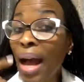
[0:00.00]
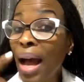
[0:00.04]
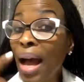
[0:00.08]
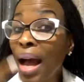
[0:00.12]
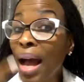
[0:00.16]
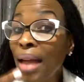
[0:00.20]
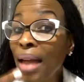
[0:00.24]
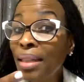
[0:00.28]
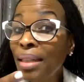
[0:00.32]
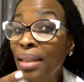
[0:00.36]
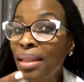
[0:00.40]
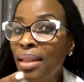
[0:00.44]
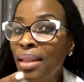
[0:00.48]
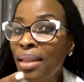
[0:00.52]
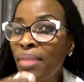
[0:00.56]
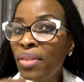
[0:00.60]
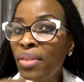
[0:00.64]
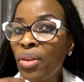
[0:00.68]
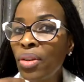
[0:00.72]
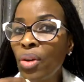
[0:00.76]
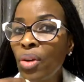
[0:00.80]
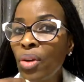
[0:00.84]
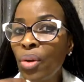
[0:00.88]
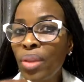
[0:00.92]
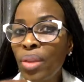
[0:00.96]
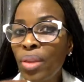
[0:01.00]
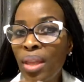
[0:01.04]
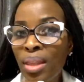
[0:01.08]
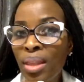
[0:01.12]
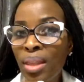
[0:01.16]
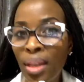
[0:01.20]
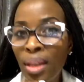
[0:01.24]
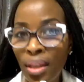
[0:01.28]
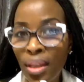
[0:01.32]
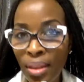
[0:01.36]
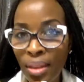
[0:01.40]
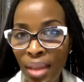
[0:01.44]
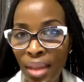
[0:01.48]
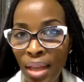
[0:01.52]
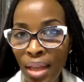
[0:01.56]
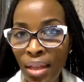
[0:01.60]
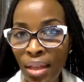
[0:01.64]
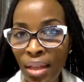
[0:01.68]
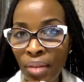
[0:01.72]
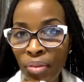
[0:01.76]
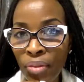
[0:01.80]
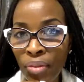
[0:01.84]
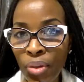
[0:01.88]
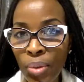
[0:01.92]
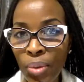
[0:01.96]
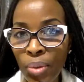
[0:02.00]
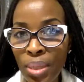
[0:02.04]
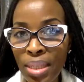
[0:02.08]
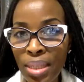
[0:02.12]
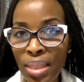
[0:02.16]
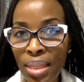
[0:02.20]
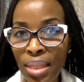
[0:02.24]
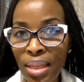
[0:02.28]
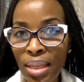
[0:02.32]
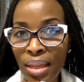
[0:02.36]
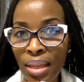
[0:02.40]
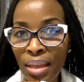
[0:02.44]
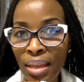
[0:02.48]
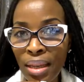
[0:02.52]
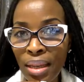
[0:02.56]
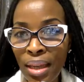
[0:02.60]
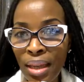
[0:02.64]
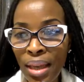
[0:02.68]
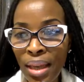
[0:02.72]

I didn't even know that that review was there.